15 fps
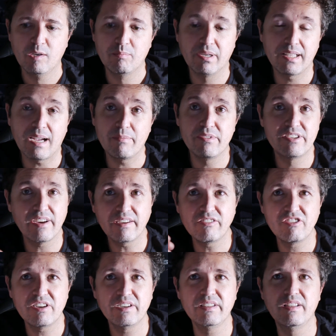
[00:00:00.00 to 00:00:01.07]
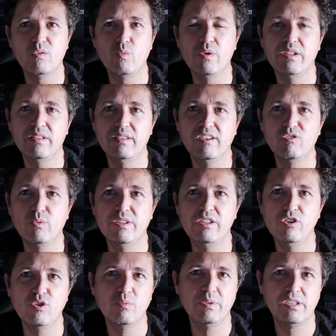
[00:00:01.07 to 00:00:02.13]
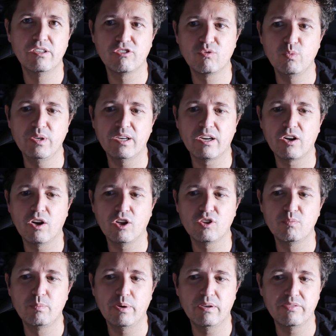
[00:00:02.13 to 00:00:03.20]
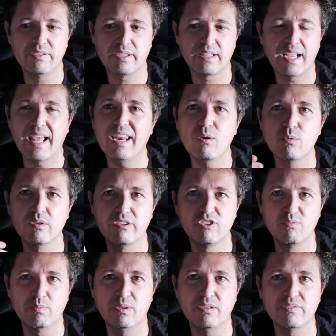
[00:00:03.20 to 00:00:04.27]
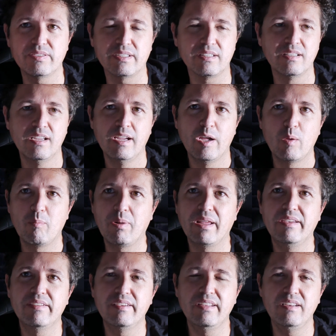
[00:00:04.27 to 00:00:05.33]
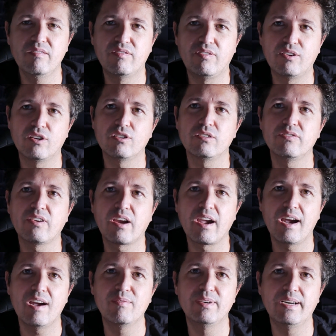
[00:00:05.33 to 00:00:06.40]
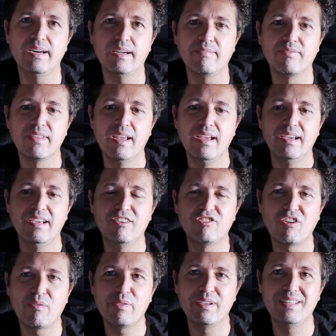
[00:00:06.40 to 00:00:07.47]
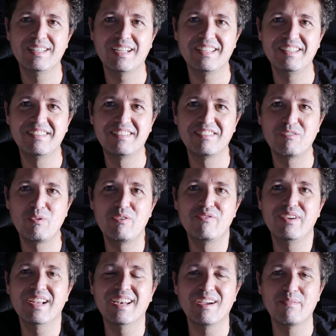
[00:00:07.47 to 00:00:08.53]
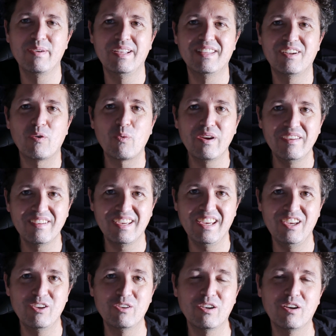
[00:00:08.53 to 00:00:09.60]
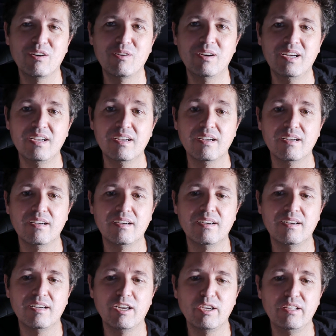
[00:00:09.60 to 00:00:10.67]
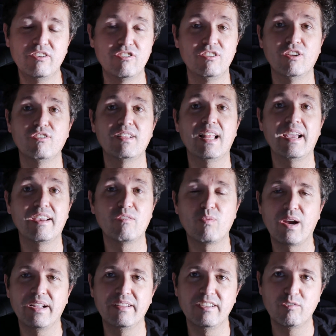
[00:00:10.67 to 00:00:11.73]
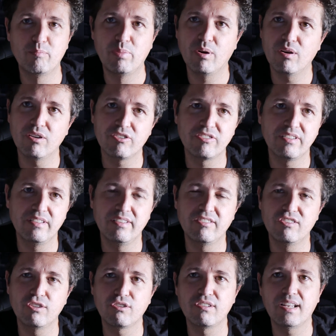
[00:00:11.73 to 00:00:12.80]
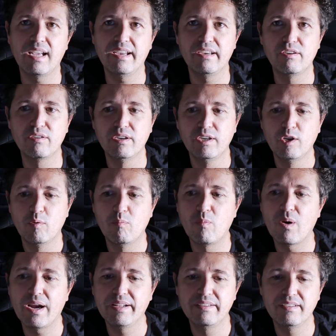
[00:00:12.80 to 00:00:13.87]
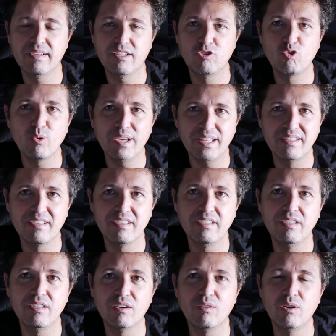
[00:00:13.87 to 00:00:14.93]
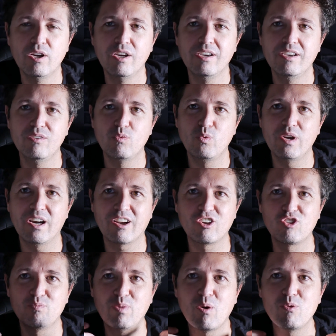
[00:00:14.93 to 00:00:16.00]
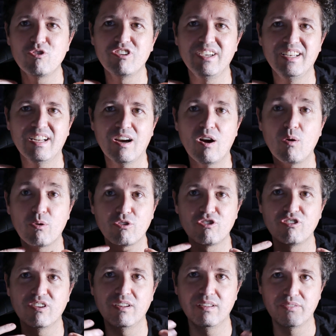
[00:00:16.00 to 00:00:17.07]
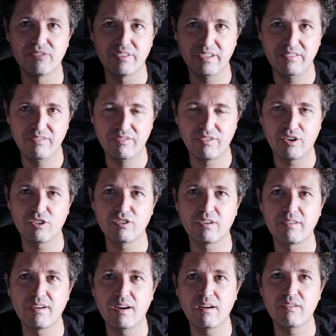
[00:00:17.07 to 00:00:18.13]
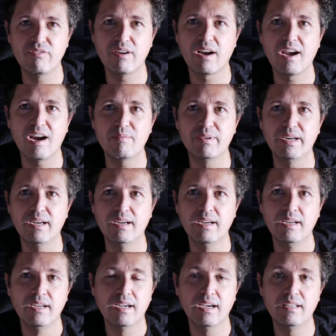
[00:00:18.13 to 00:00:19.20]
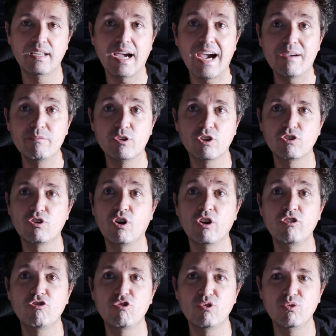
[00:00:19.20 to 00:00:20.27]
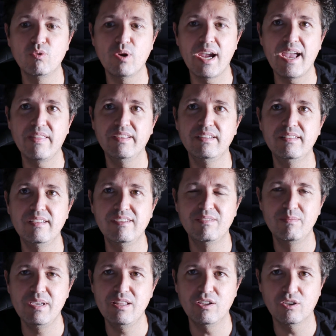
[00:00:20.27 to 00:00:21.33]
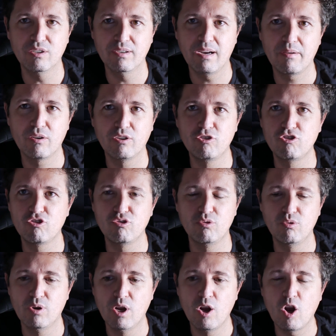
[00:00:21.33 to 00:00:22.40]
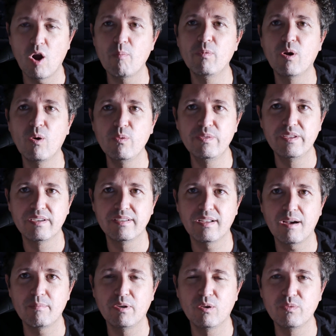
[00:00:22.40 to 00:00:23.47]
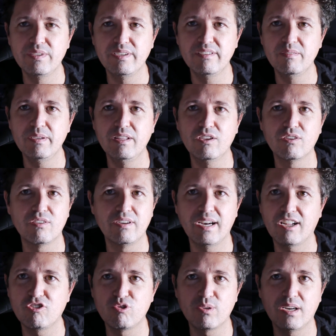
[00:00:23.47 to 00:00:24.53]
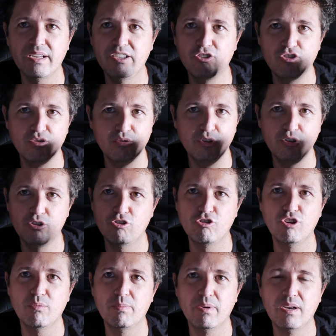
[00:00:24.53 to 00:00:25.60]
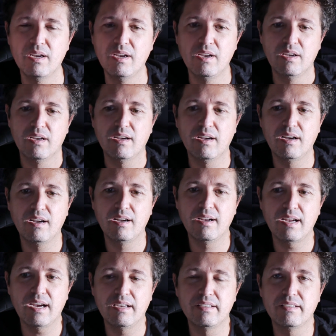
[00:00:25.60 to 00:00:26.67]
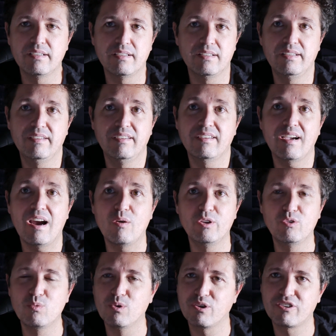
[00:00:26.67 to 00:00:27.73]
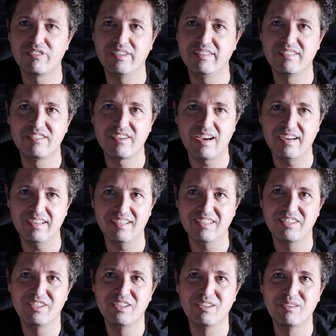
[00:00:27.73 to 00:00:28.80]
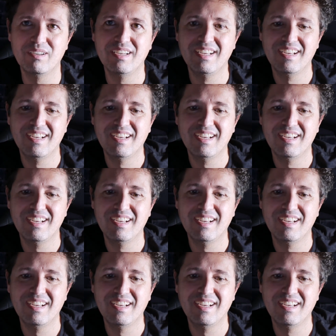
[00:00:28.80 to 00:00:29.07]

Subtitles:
But I'm just sharing this with you because we are not perfect. Anyone is perfect. Placing in front of a camera, it's something that we feel a bit risky, you know. It's not like writing a post. It is not like writing a tweet, you know. We are exposing ourselves in front of a camera, and I'm not going to edit this video. I'm going to upload this video naturally to YouTube, and this is how it works, this channel, you know.